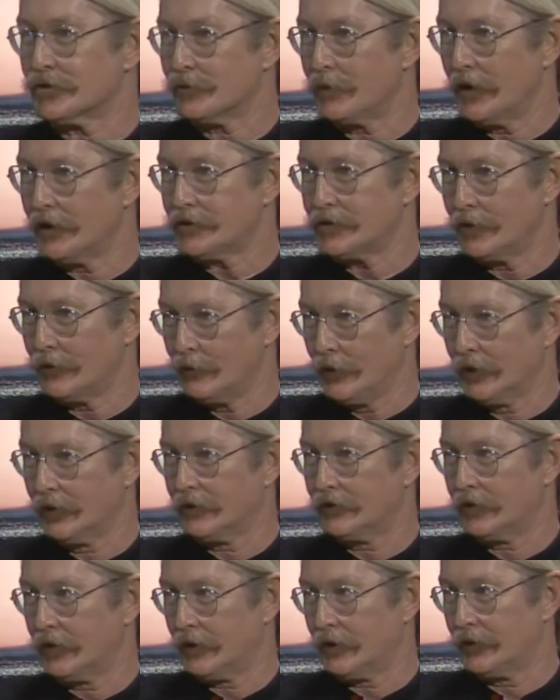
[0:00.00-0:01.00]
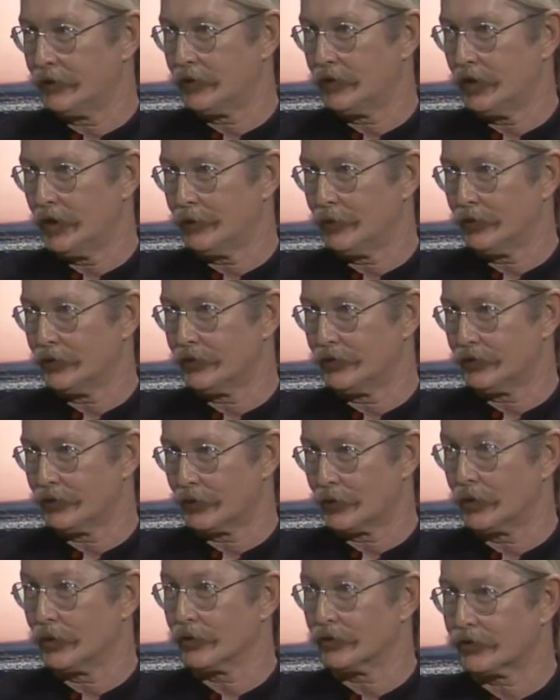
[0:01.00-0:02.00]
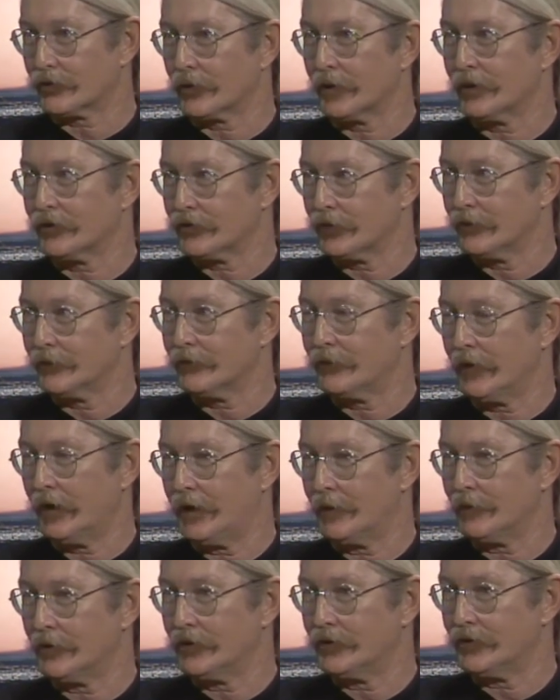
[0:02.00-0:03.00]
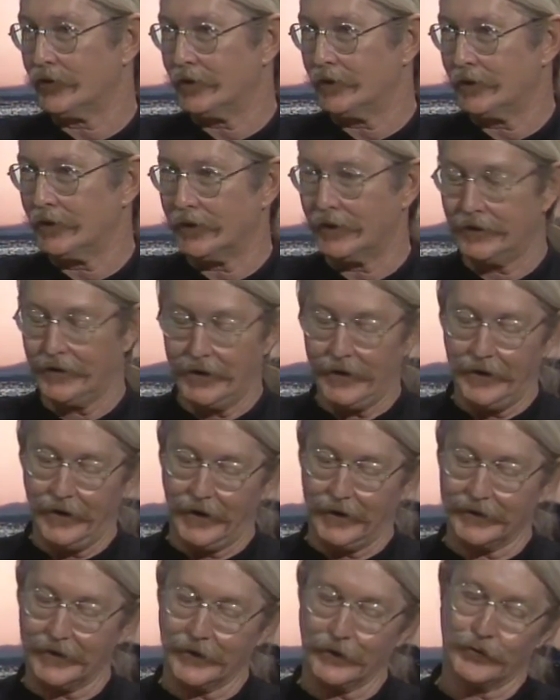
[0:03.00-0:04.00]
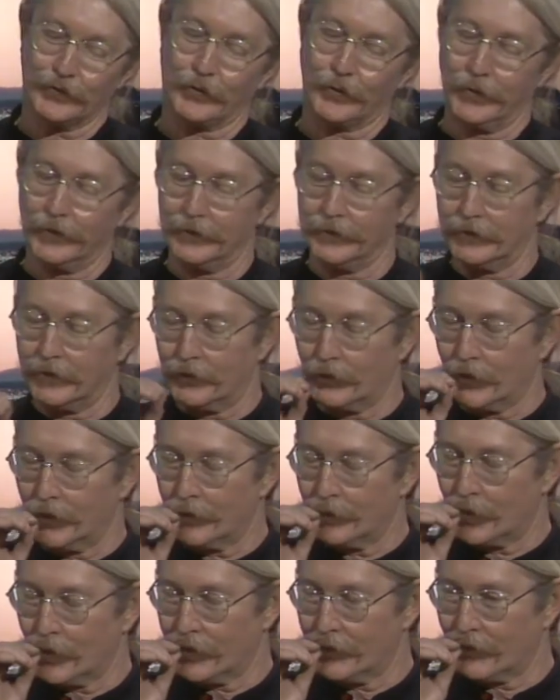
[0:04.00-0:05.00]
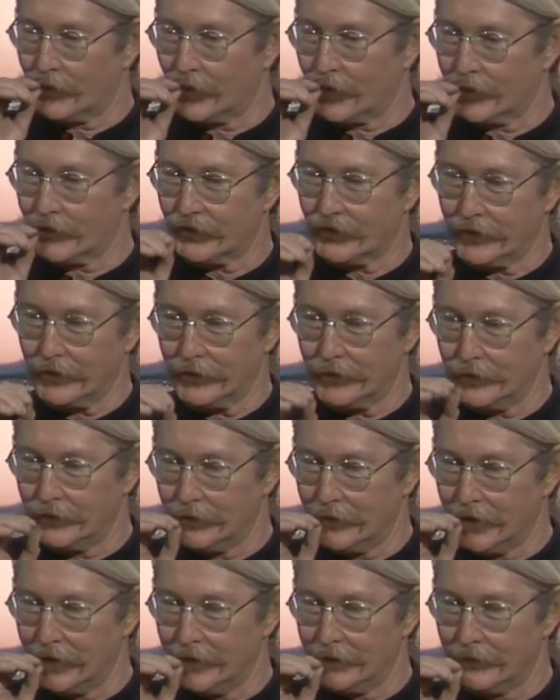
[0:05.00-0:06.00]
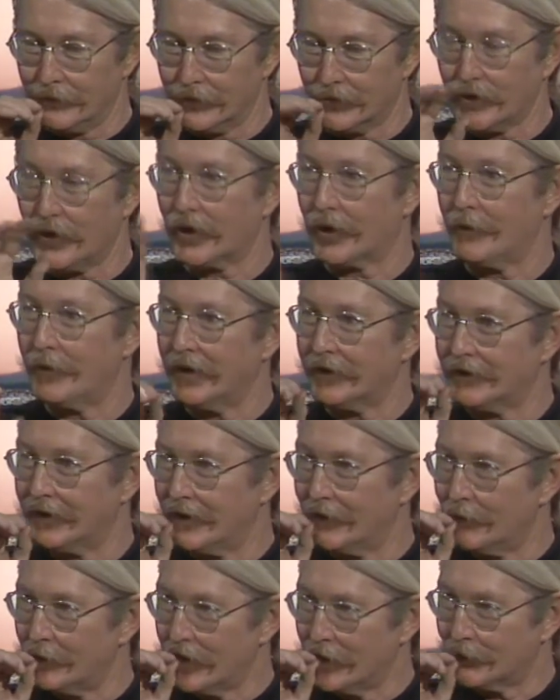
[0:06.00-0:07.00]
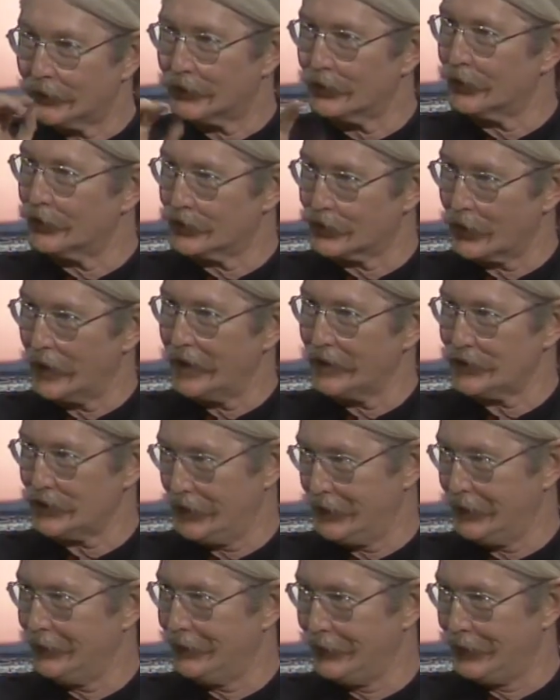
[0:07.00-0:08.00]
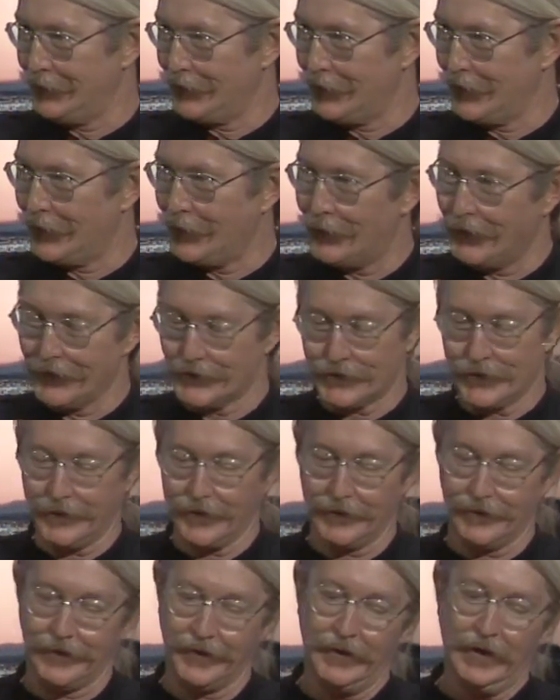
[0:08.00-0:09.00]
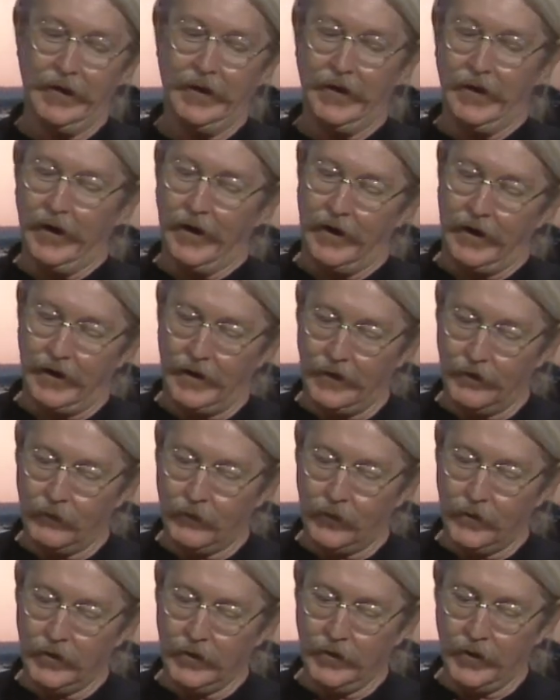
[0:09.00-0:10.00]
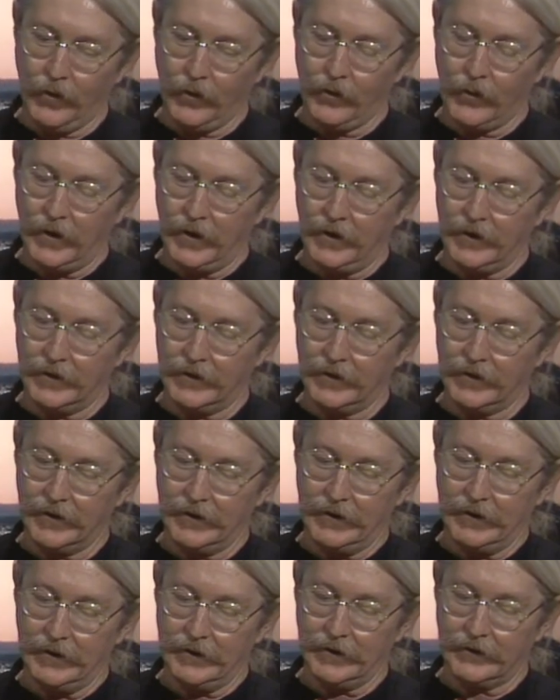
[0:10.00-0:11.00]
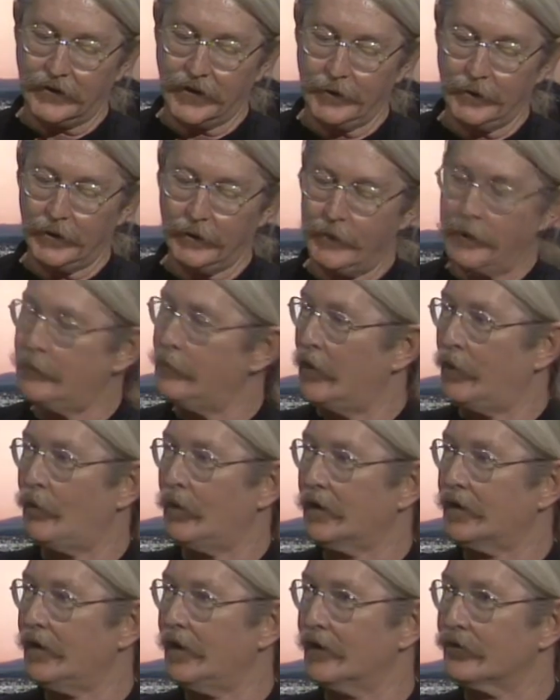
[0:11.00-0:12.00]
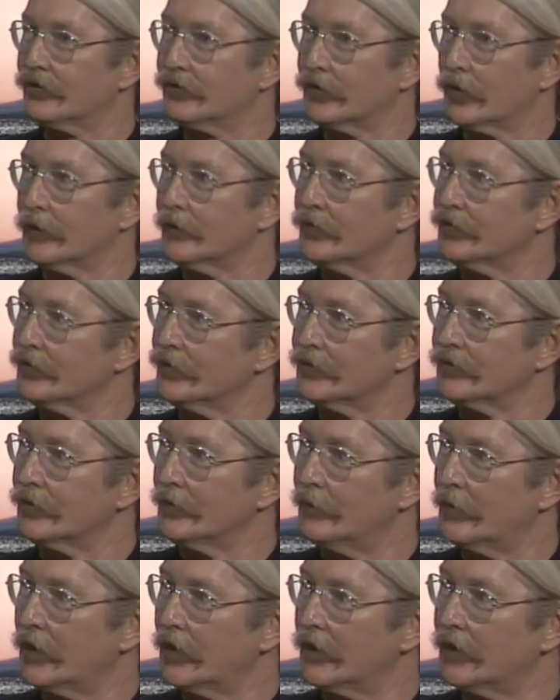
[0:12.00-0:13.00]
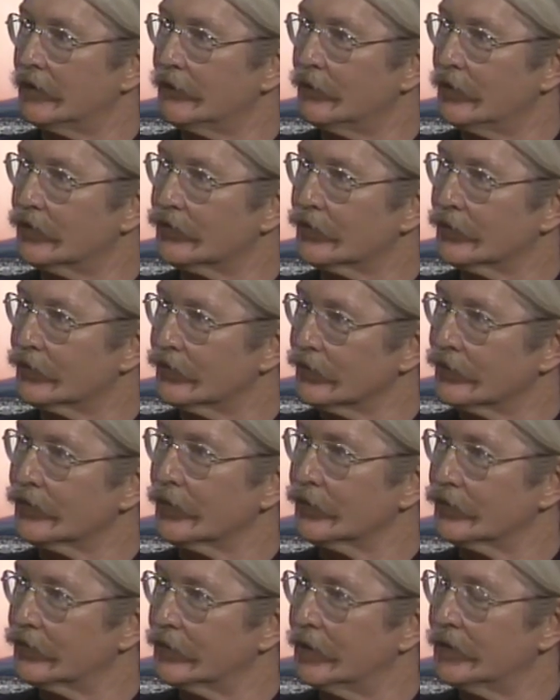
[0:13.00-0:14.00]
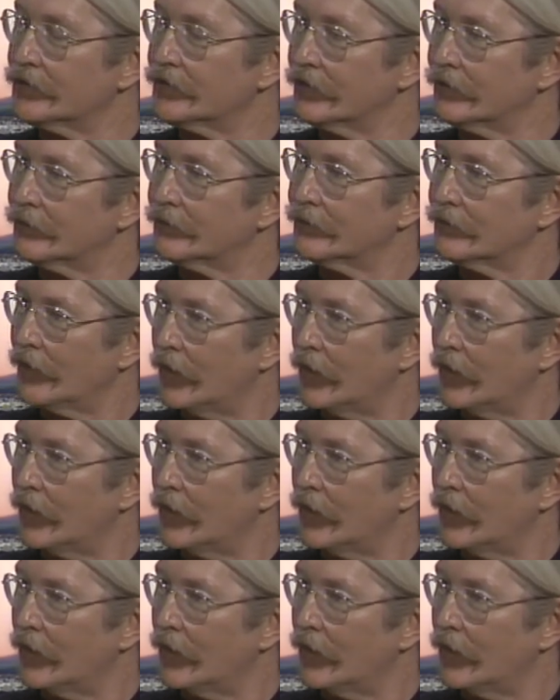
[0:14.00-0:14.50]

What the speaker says: especially in the military of couples, is a real stress on families. And I think it's real, real important for us to talk about that and be able to address it, you know. Mm-hmm. Tell me a little bit about what kind of services the Married Mistress Association